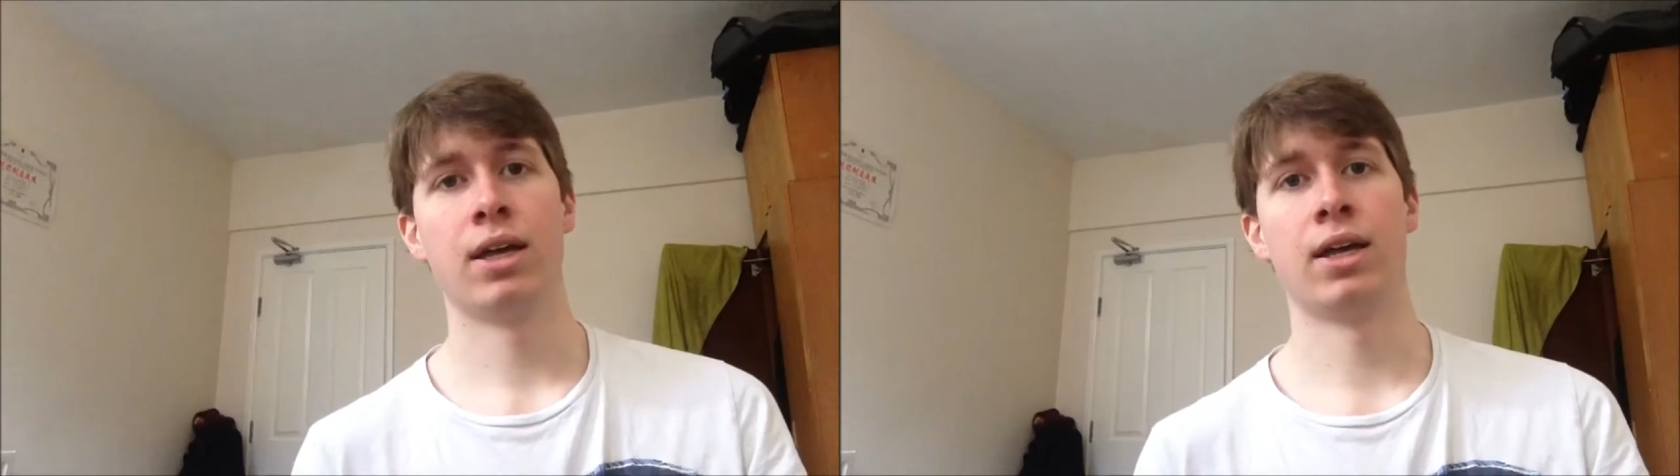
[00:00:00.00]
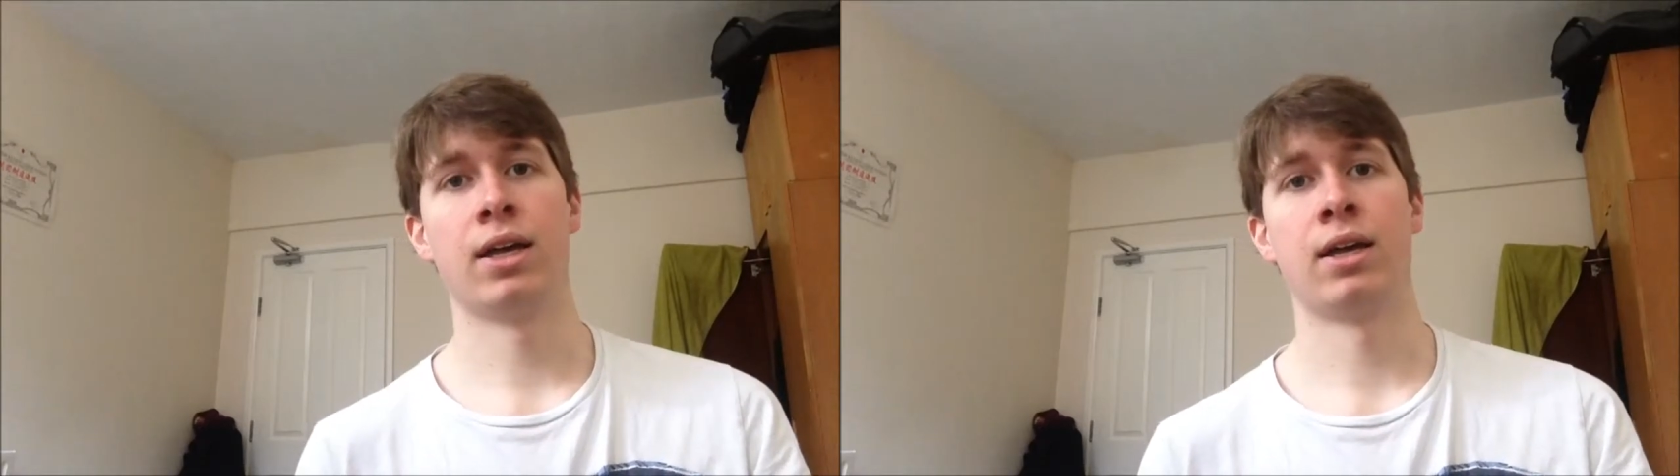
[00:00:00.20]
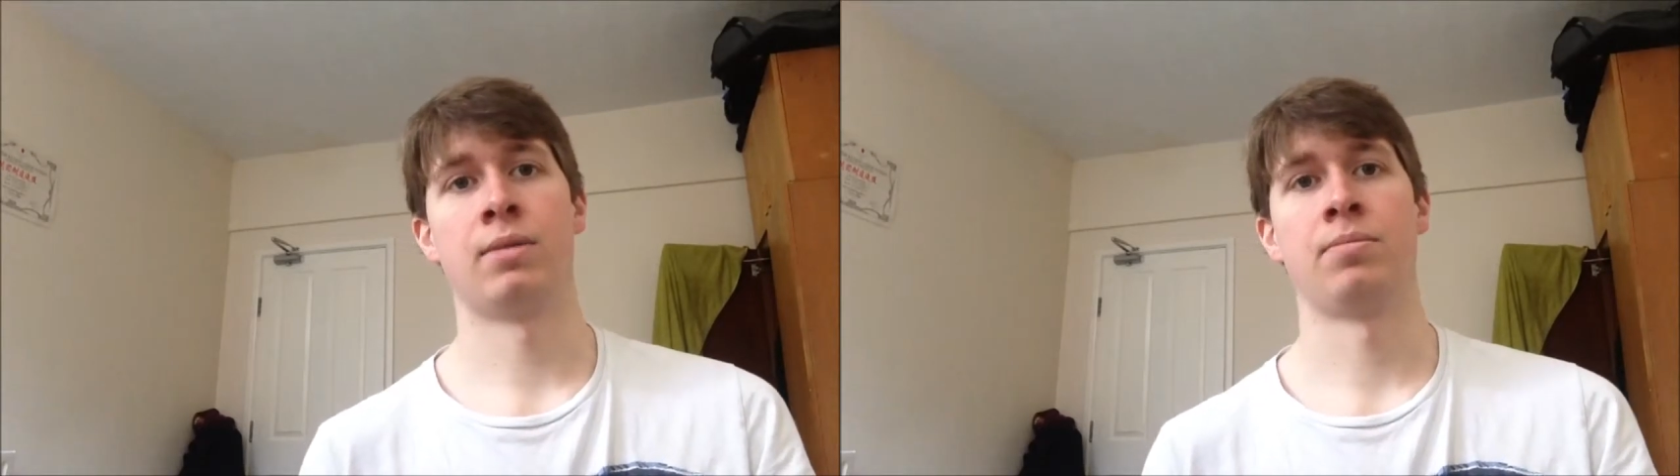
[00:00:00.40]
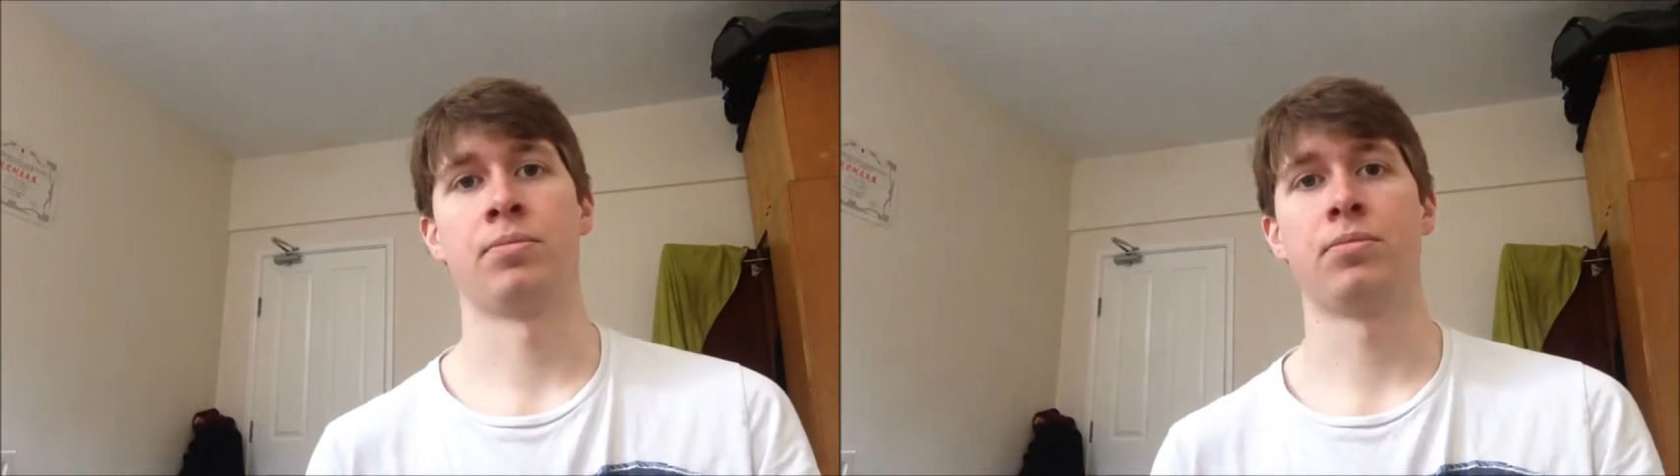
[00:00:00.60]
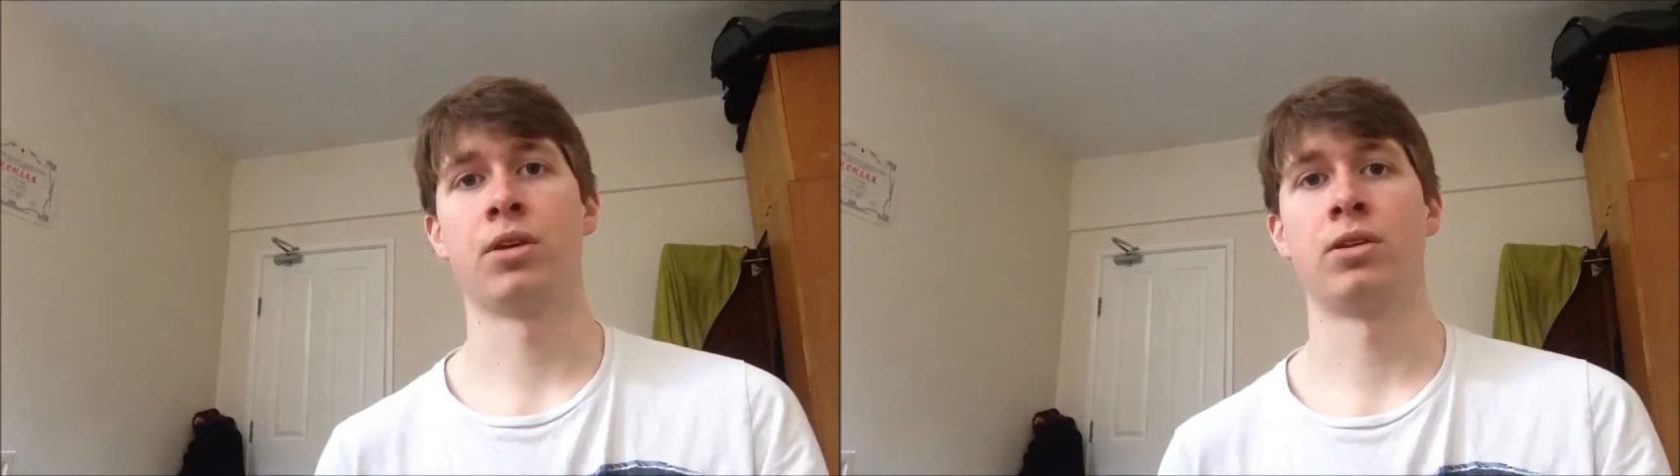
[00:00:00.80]

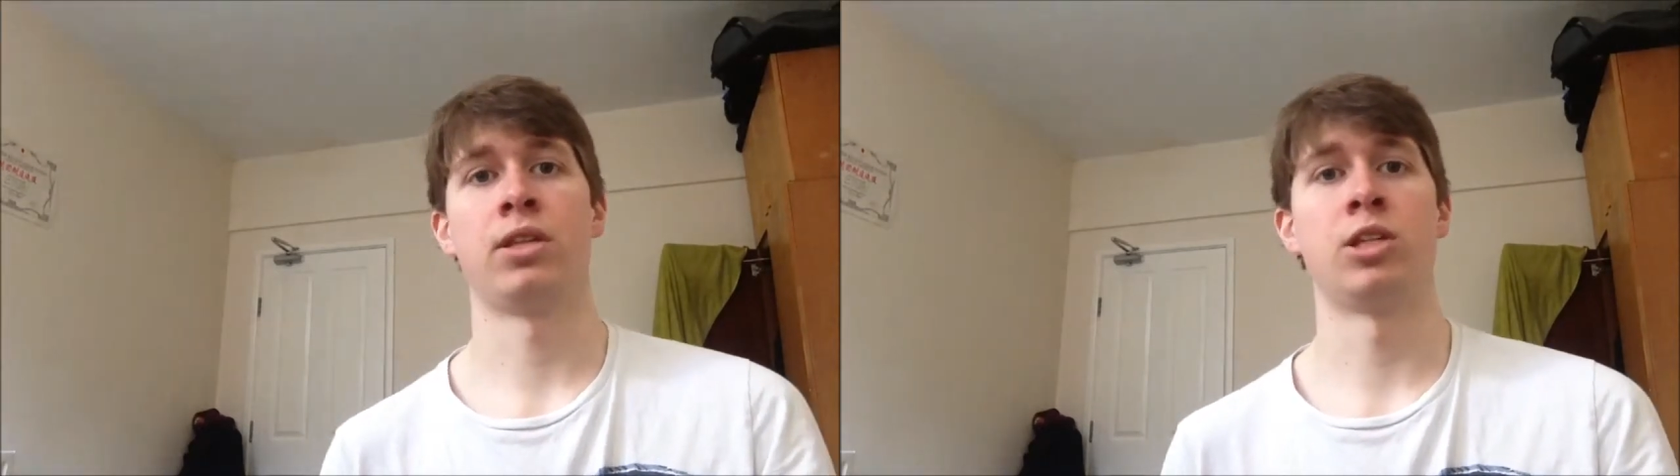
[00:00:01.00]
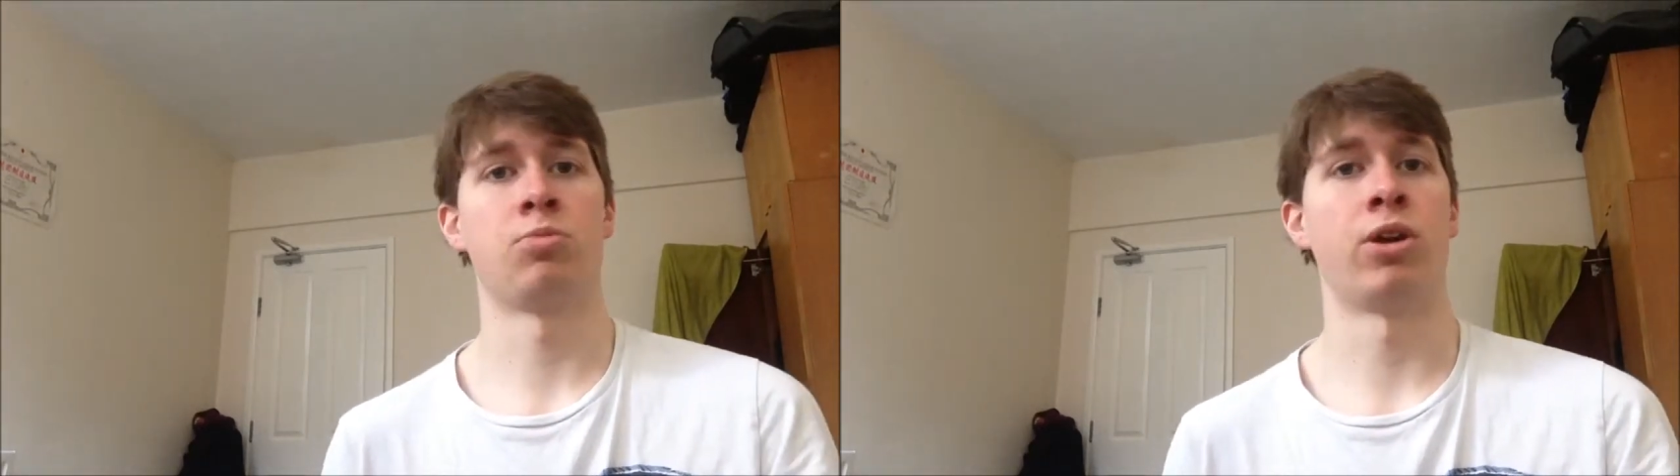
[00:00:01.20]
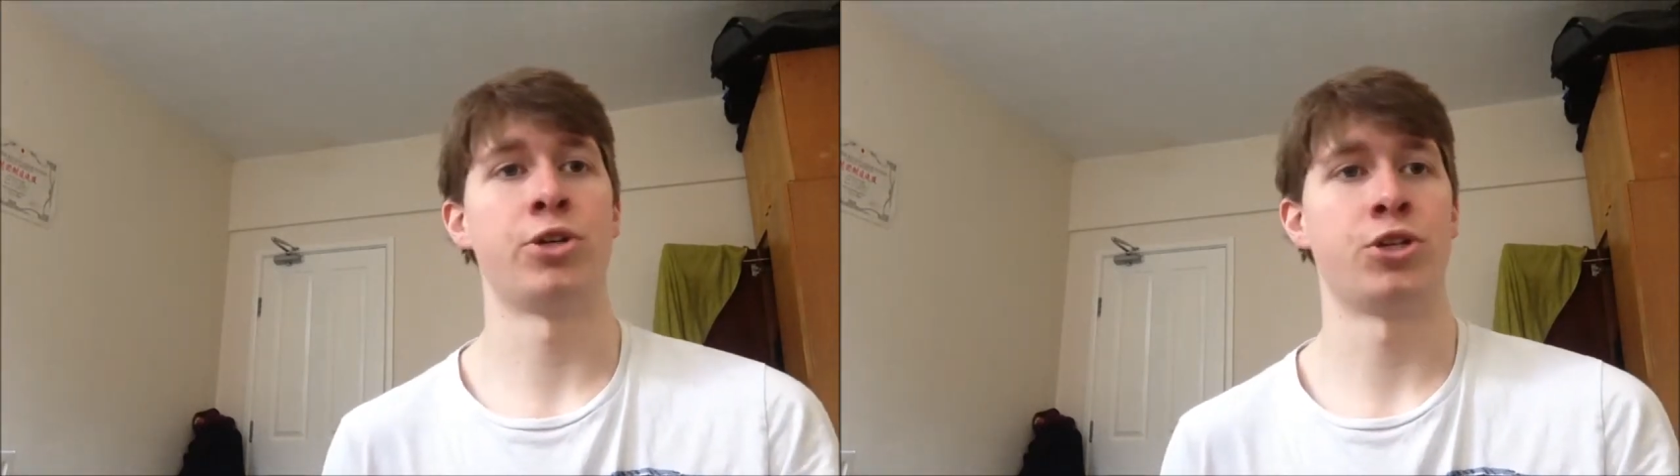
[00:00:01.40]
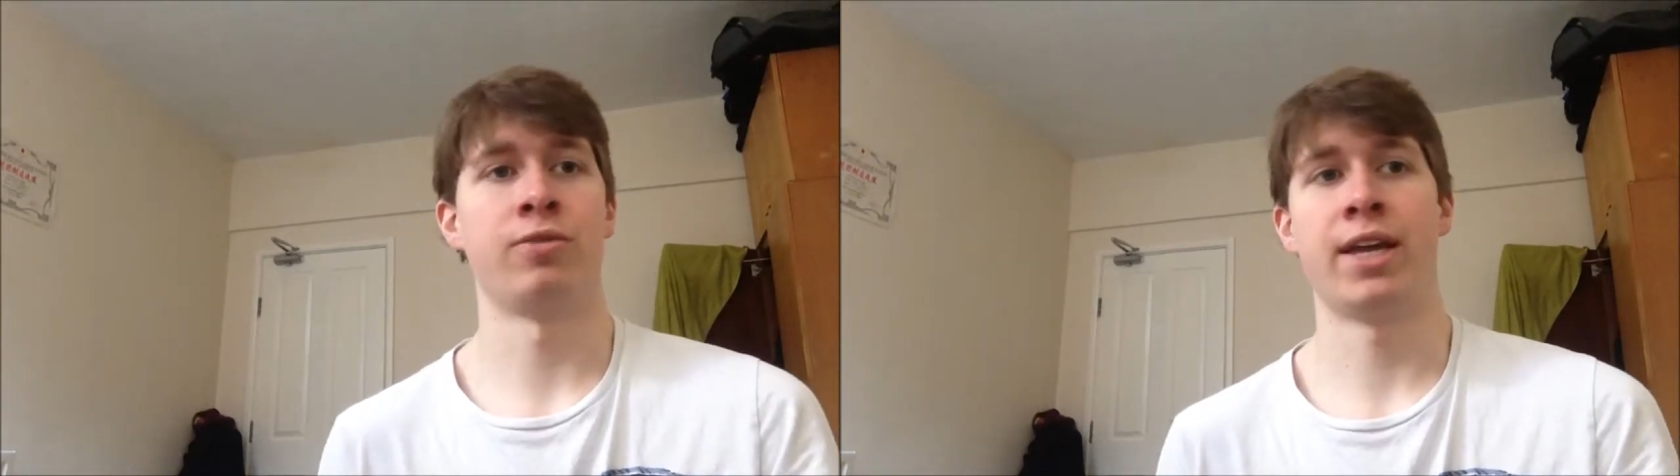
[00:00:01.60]
under the inspiration of,